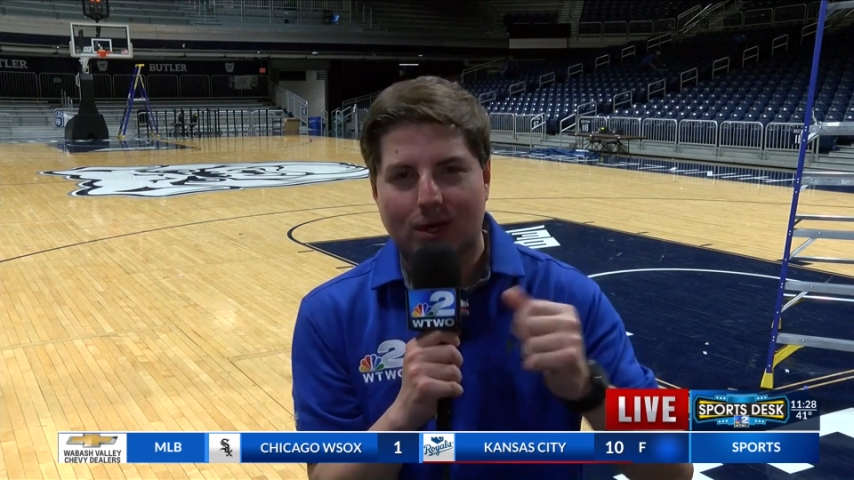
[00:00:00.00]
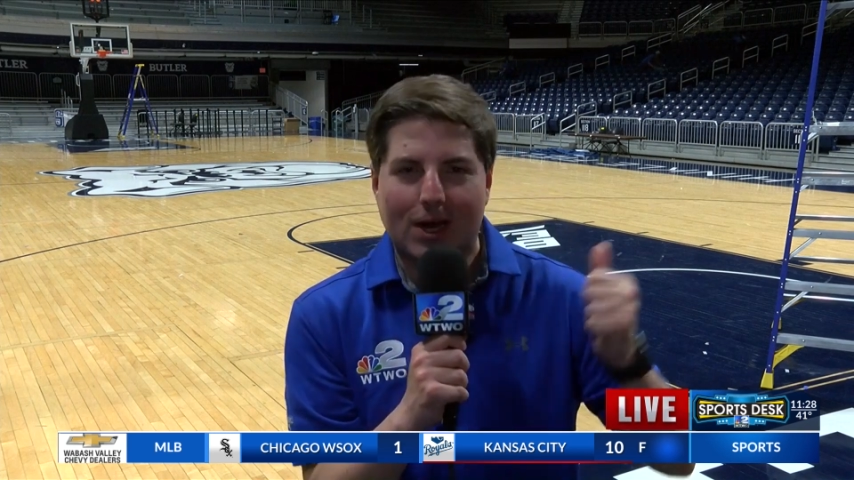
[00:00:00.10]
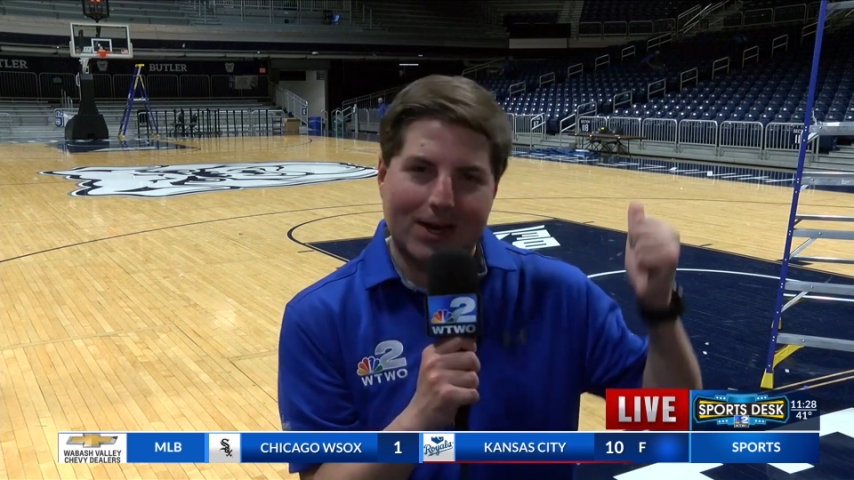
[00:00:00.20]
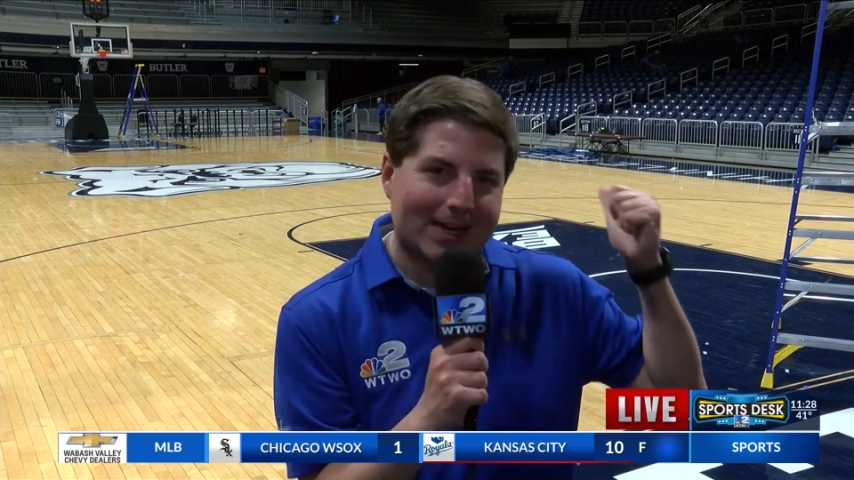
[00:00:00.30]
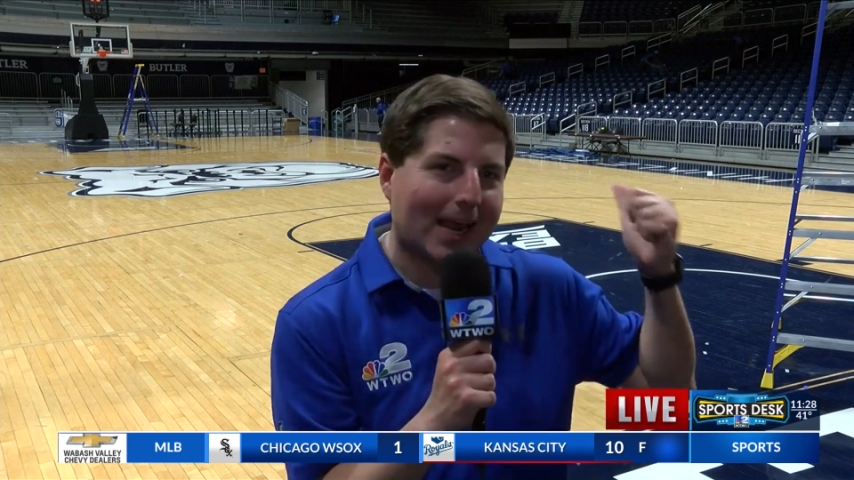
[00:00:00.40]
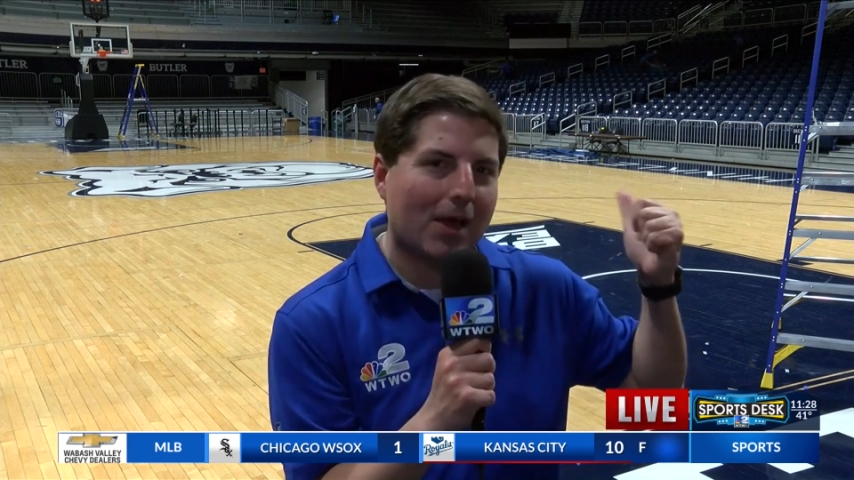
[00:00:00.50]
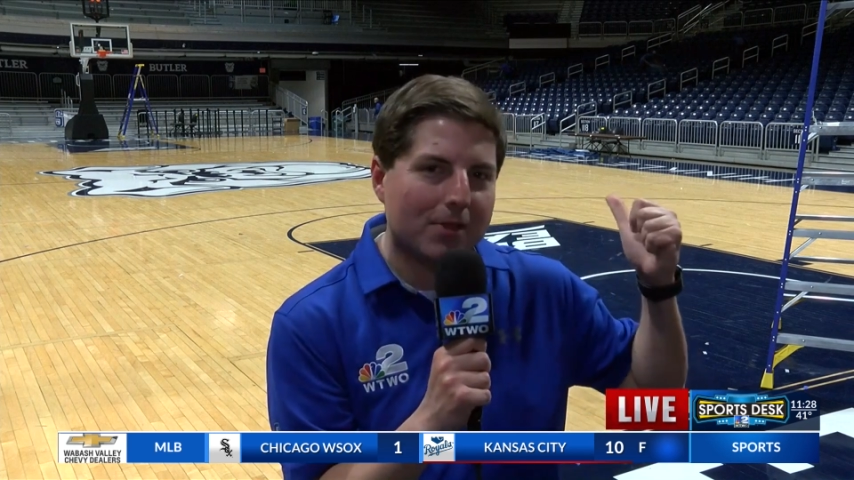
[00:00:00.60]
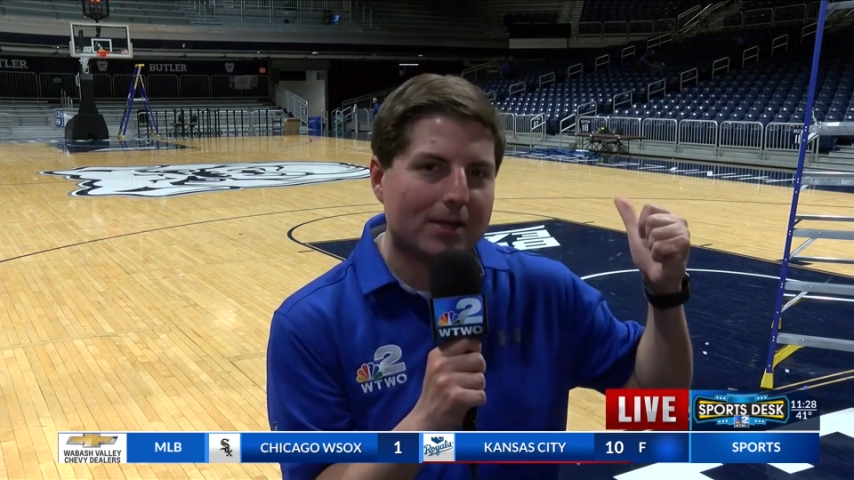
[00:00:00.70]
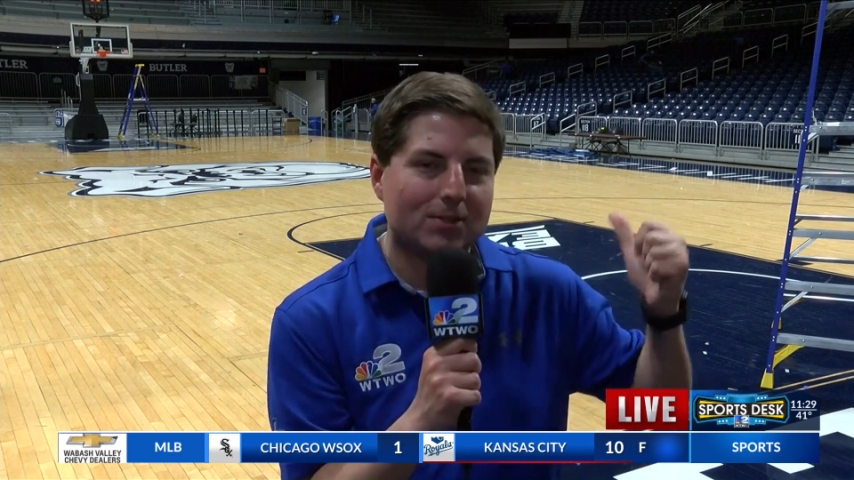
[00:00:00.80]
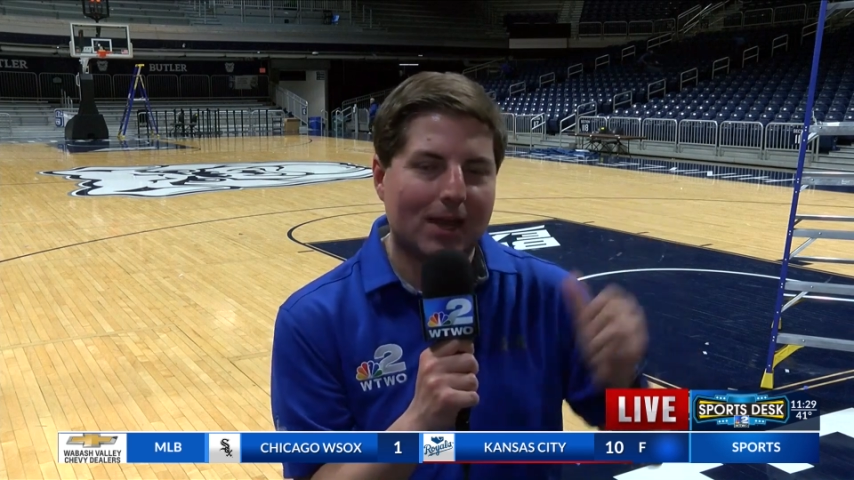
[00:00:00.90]
cutting down
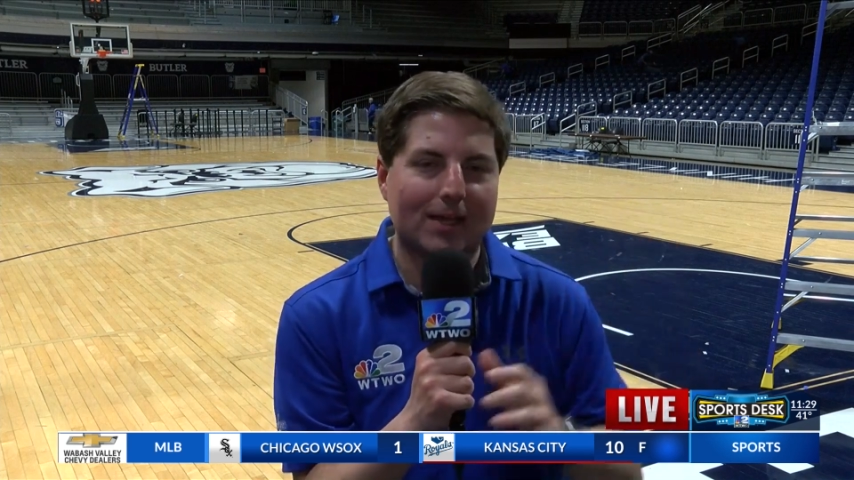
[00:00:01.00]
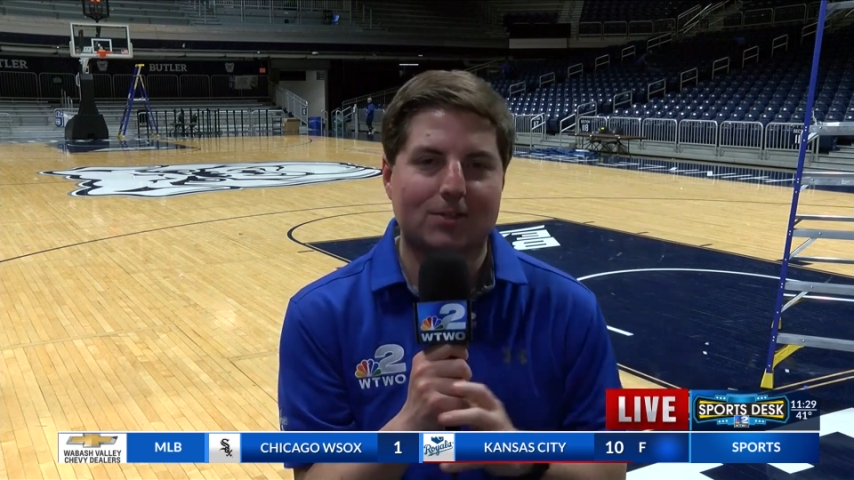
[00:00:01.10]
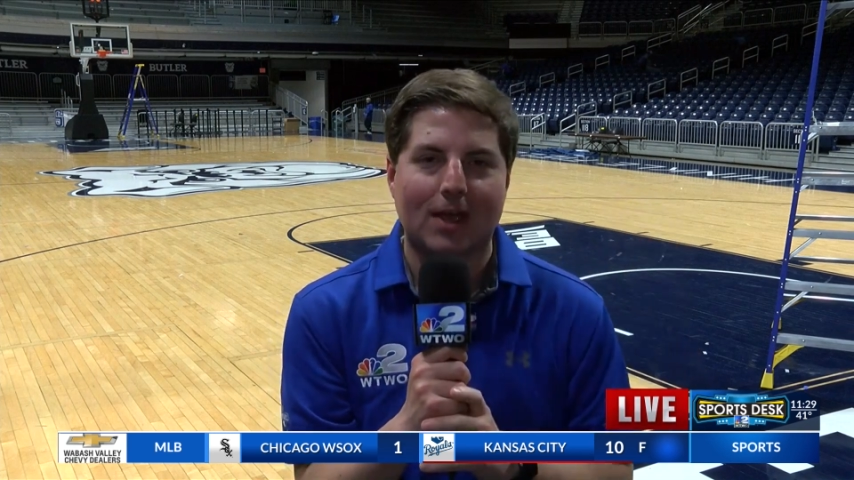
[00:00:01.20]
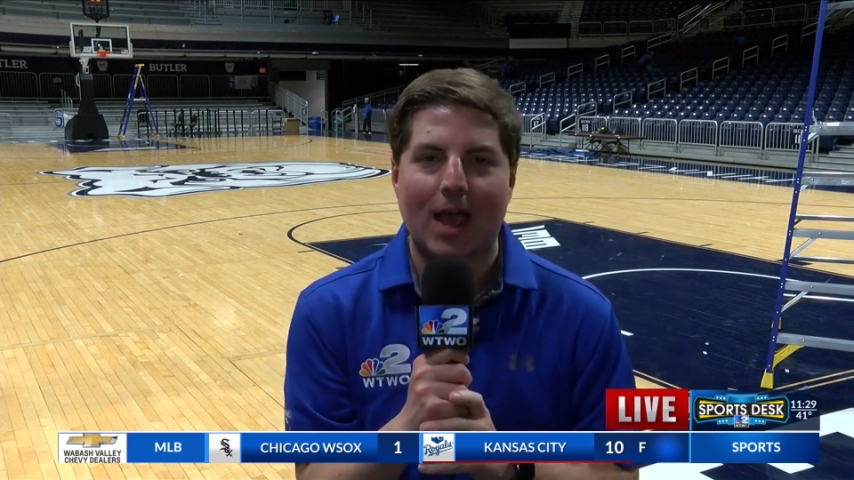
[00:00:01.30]
these nets